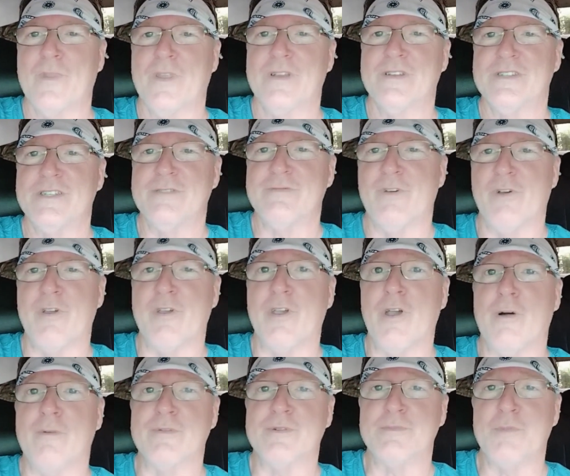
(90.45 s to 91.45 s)
She's very
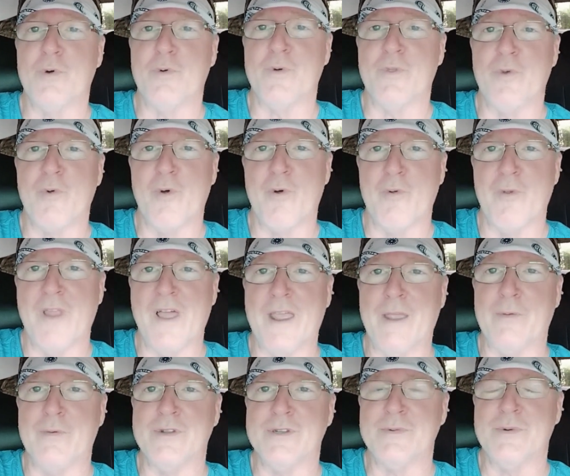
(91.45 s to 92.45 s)
comfortable with her own
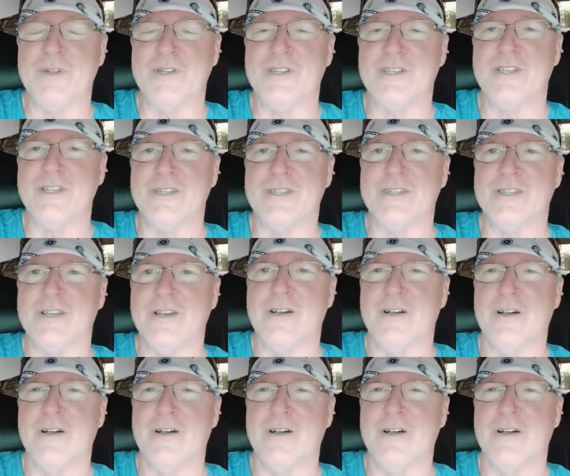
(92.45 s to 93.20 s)
language, but she's,